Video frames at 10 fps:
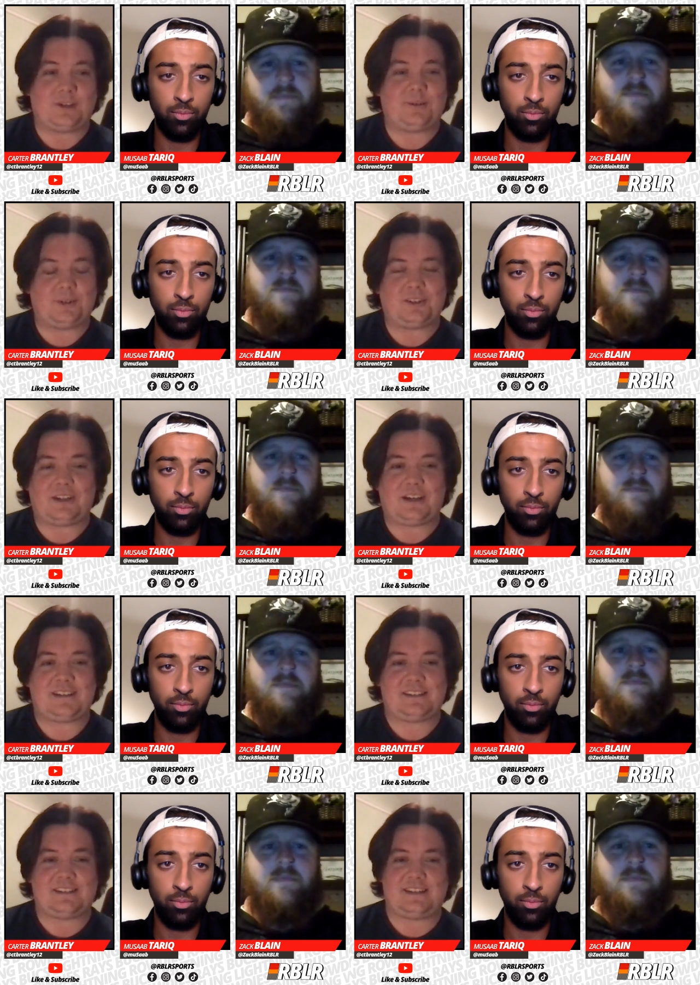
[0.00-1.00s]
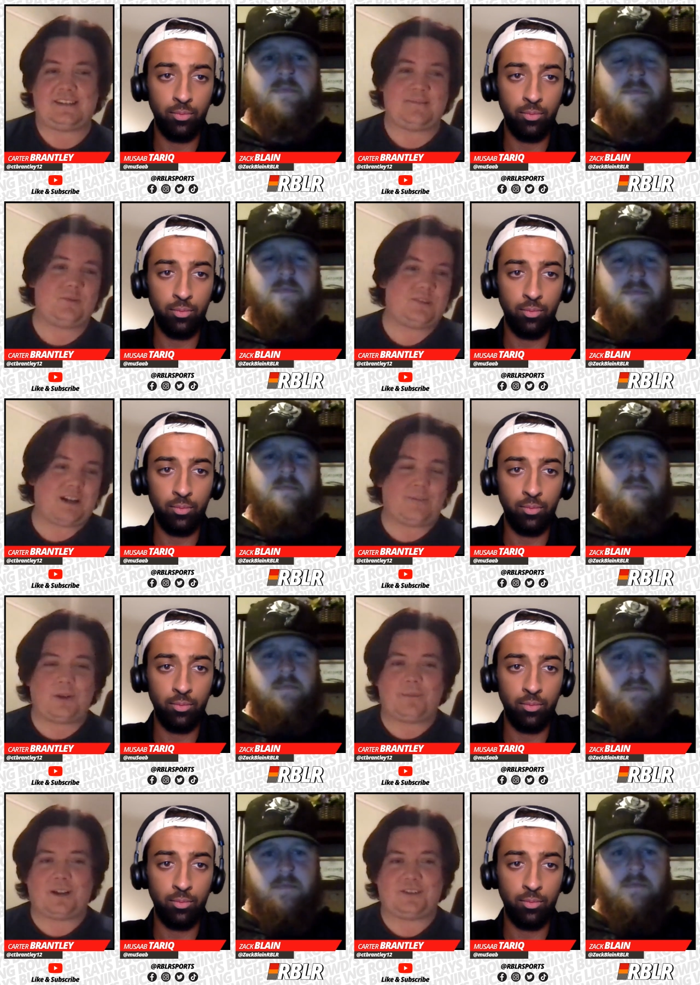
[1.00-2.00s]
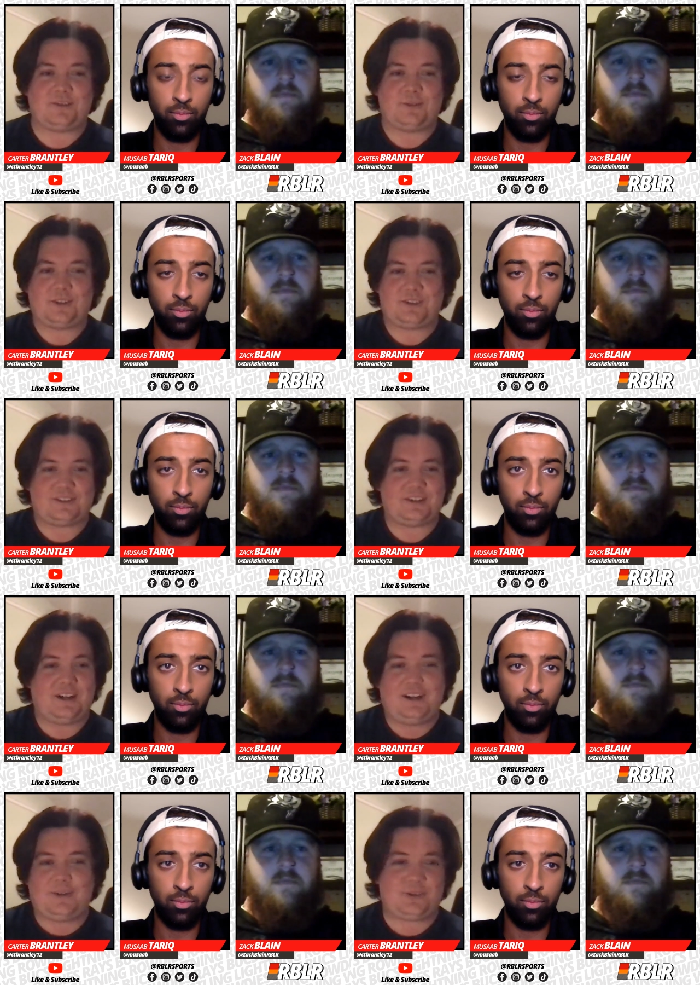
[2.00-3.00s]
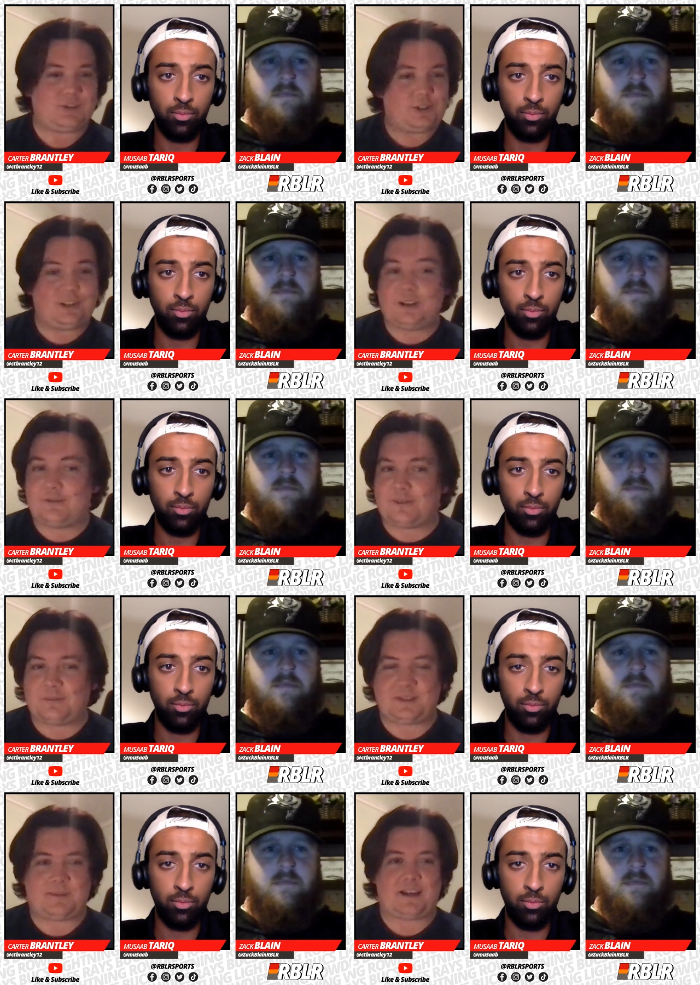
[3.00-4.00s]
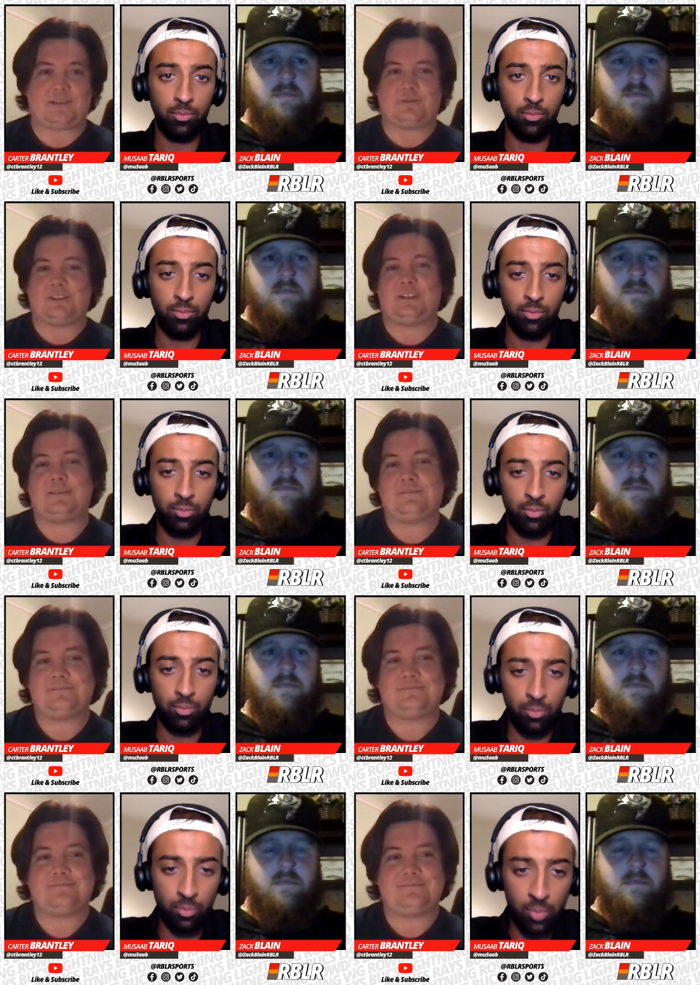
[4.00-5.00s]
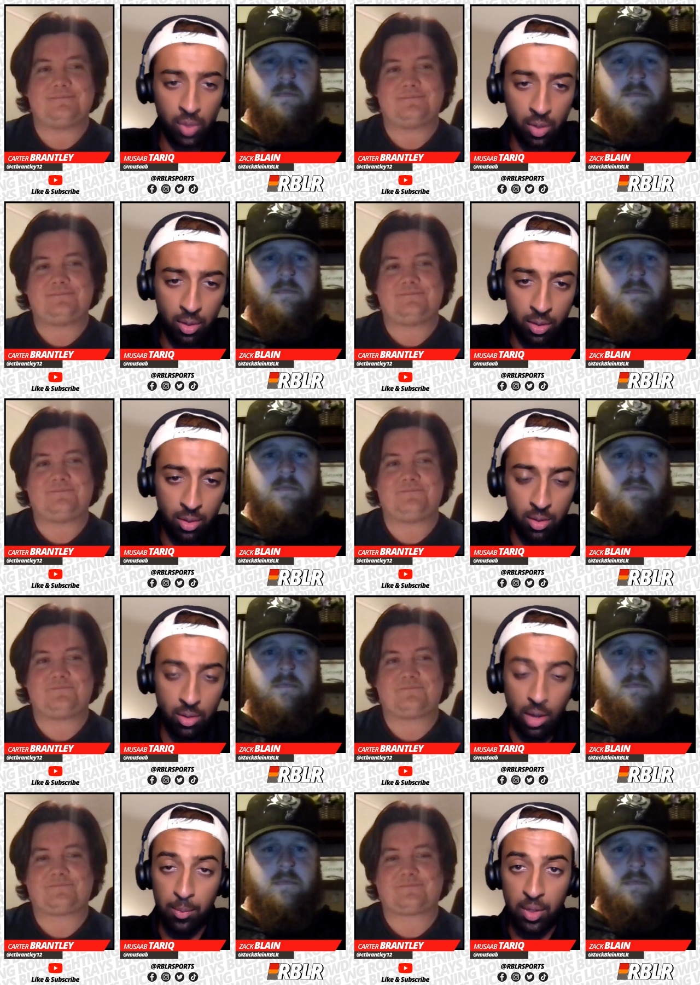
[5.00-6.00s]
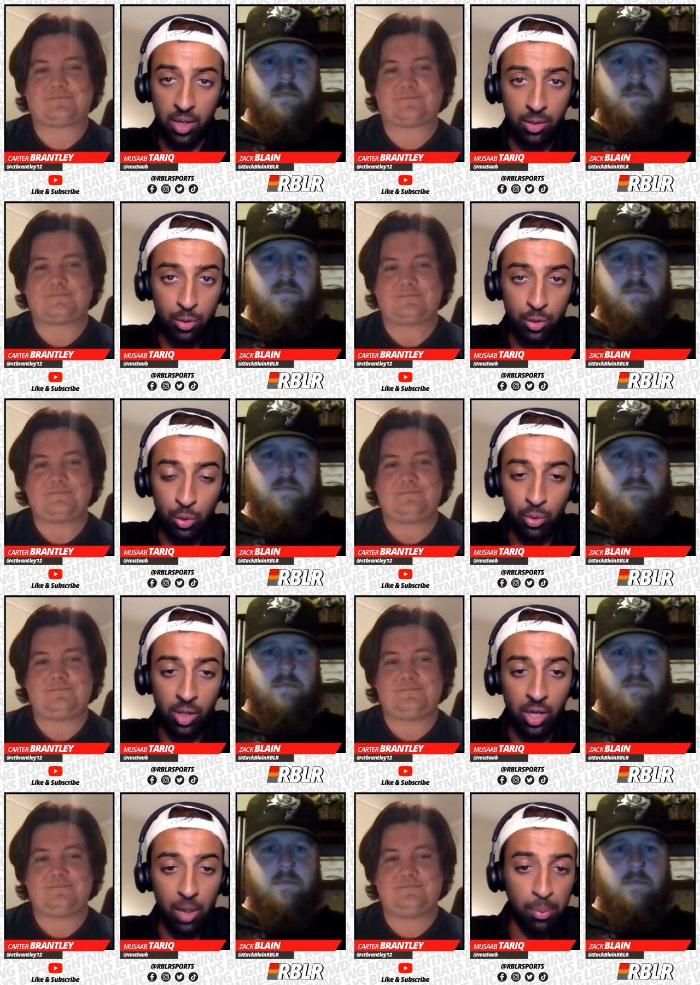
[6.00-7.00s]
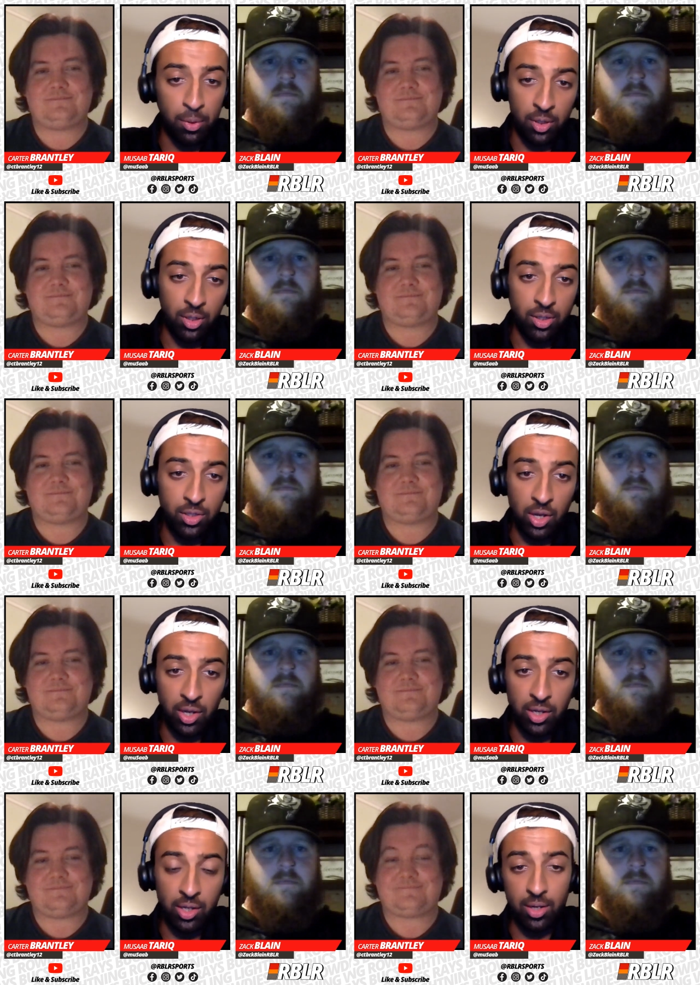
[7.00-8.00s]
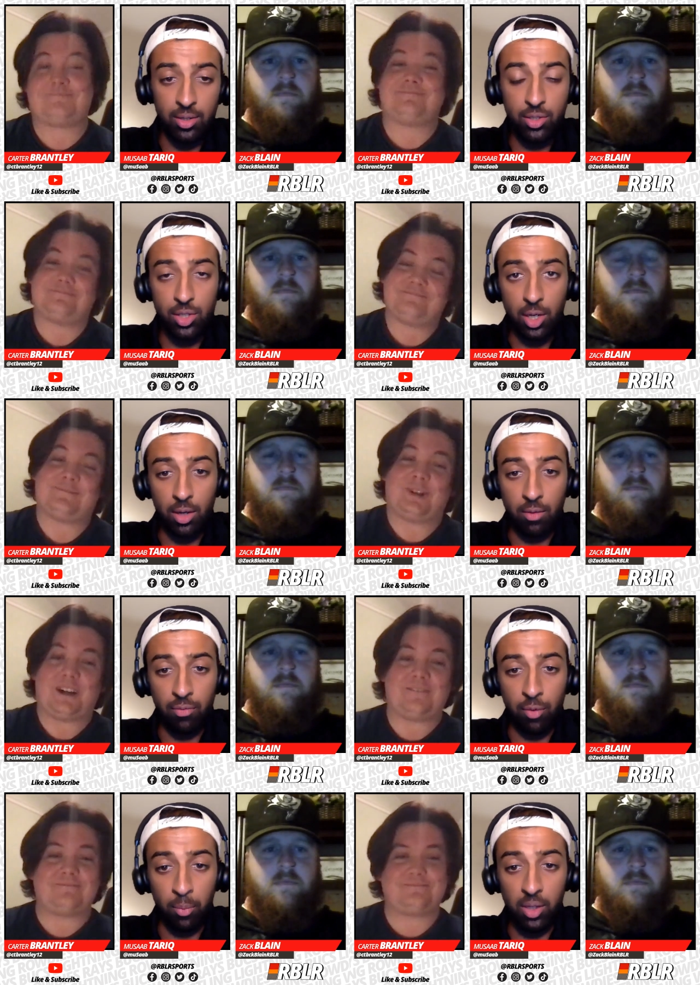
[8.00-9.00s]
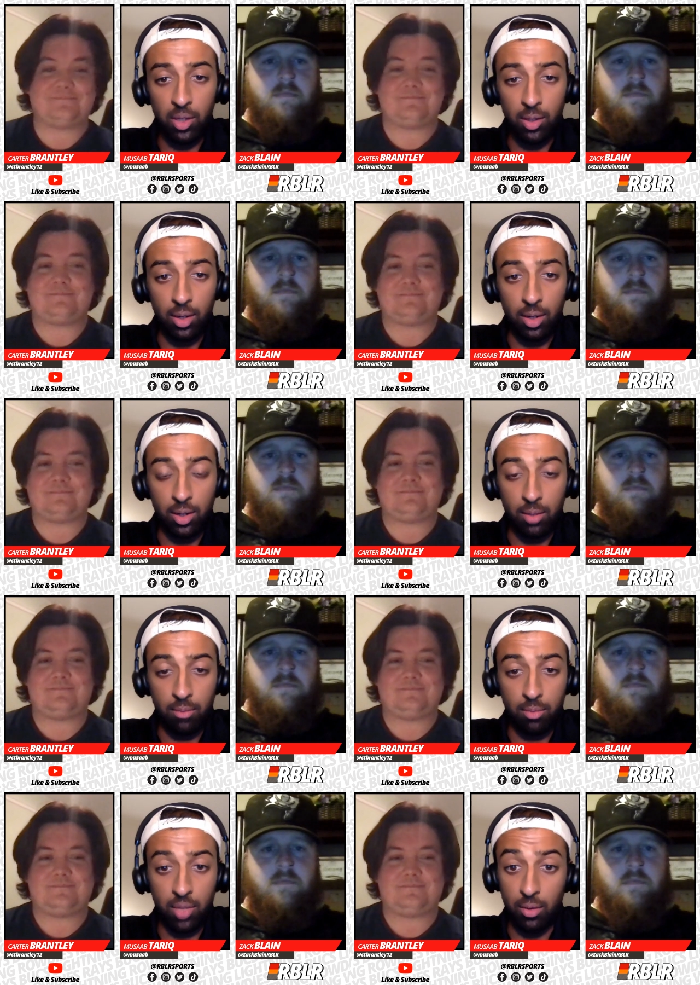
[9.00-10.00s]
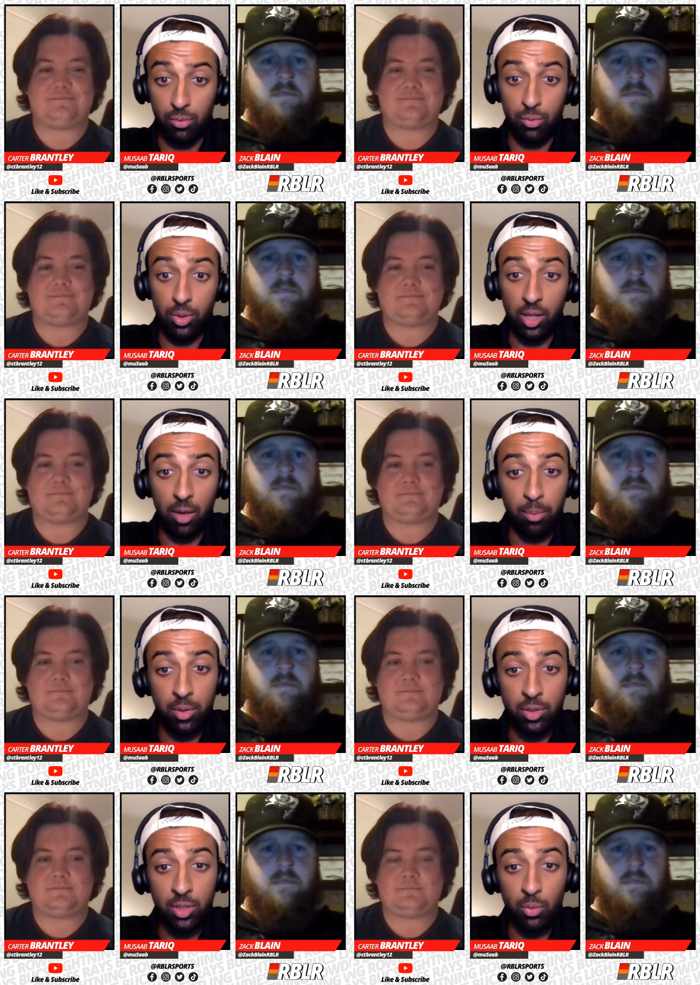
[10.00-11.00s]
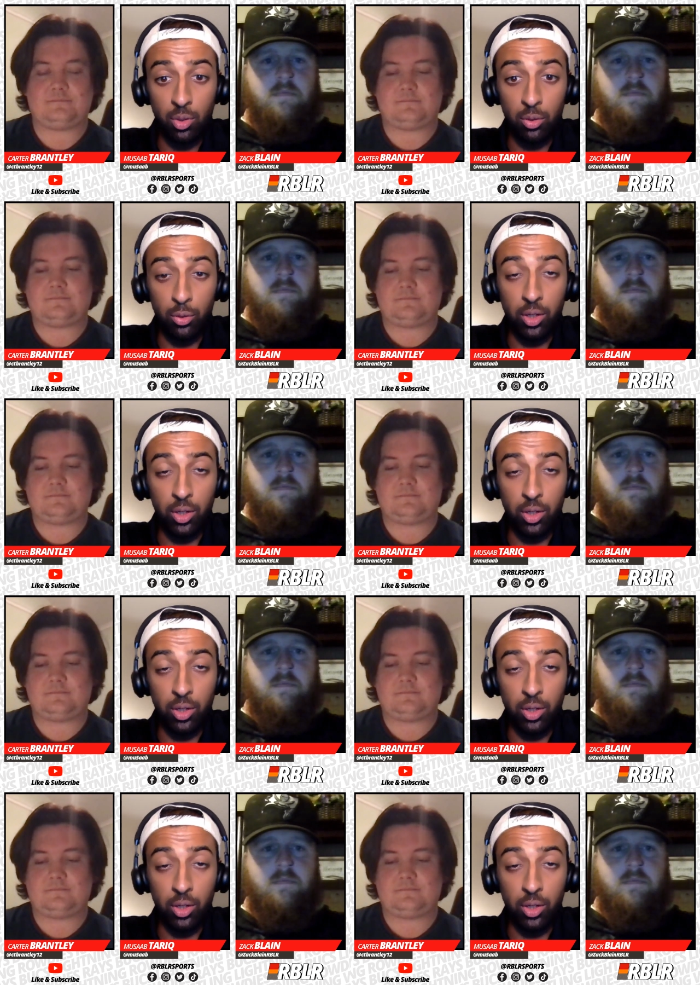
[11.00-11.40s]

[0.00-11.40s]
Speaker 1: really, really nice this season. Musab, what about you? What's your what's your good from this past week?
Speaker 2: I mean, there's only a couple of goods, I guess. Uh, for right. me, um, yeah, really happy to see what Luke